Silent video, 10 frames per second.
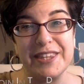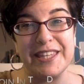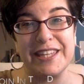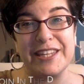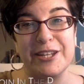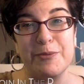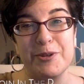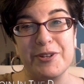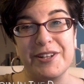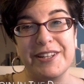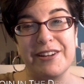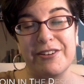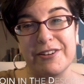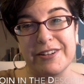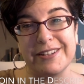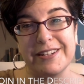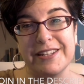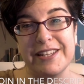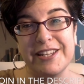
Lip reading: the community on